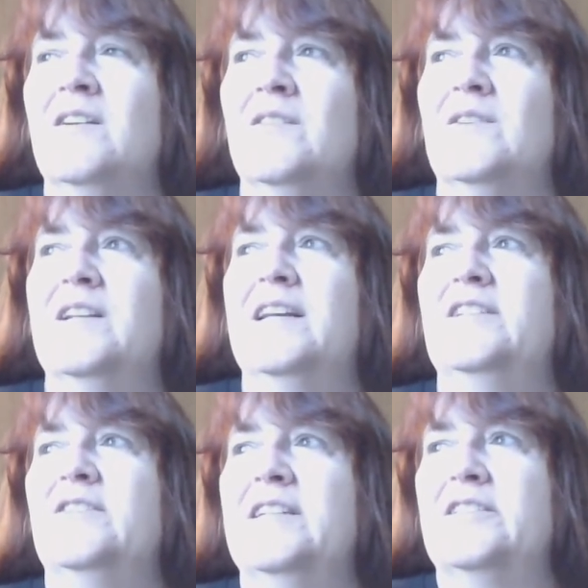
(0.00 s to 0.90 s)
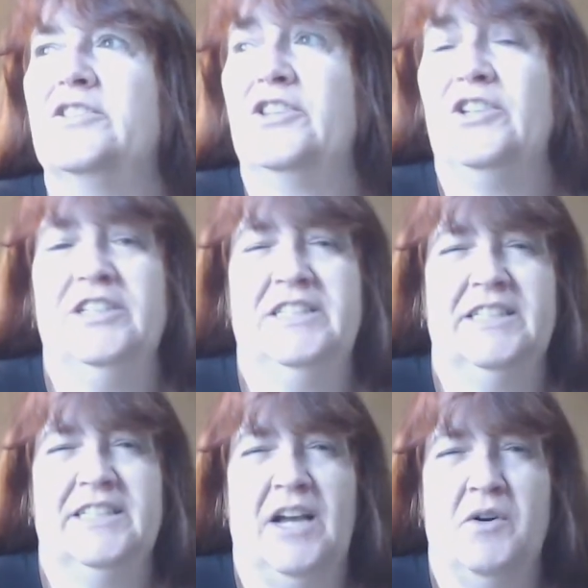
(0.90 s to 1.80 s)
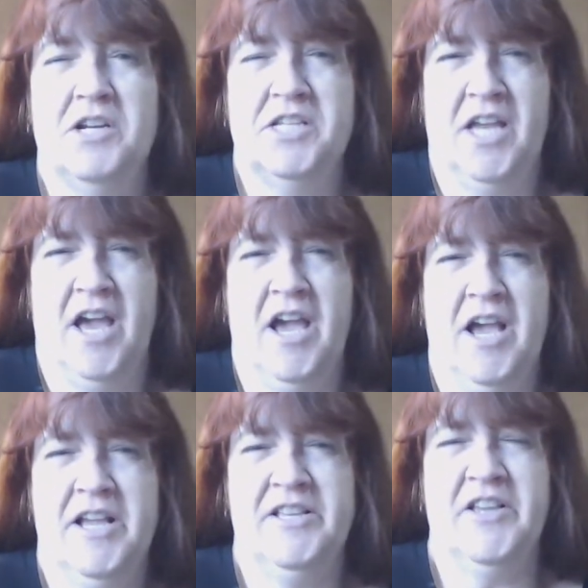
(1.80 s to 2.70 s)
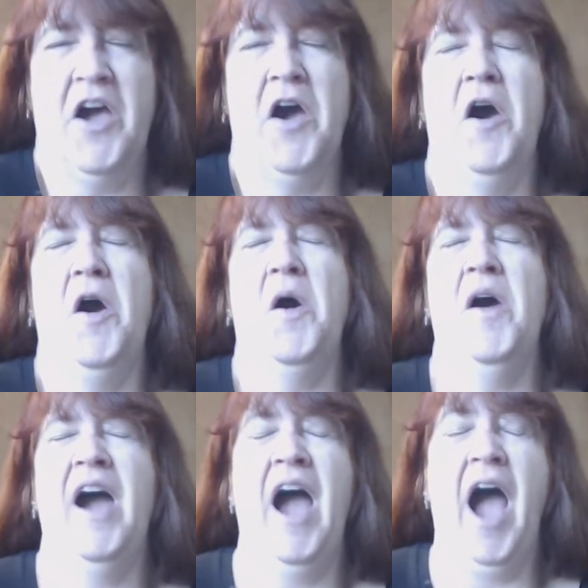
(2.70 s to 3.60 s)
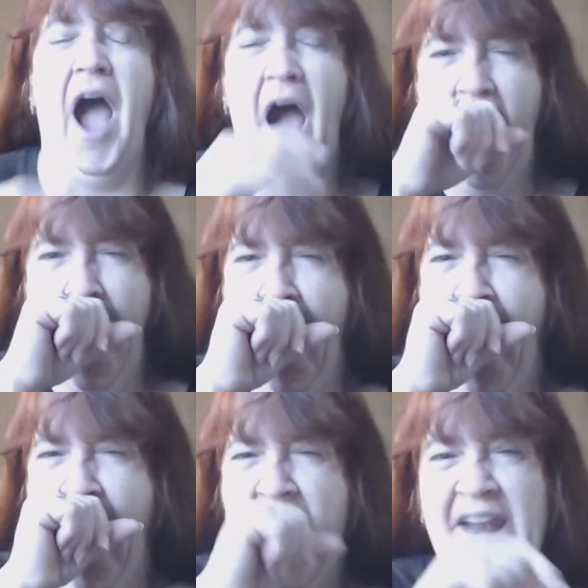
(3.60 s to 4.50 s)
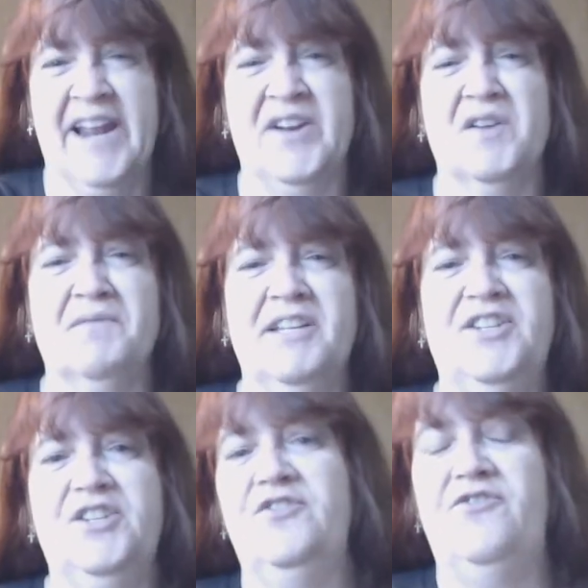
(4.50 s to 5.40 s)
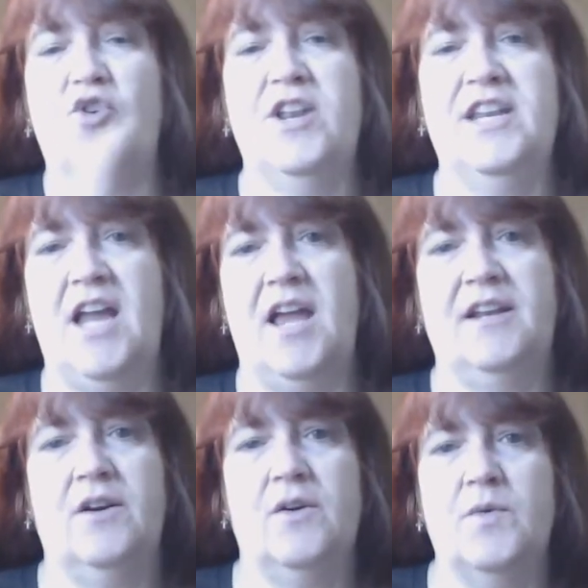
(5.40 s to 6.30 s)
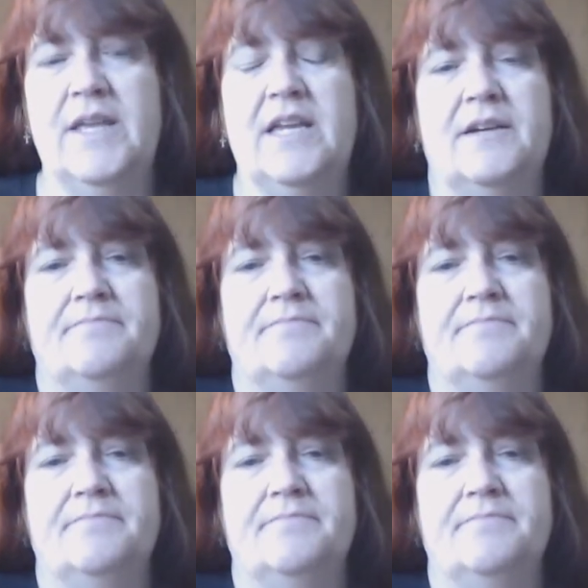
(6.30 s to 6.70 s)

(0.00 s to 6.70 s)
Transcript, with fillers: what I do, an extra 36 hours. So, and I normally do 49 a week.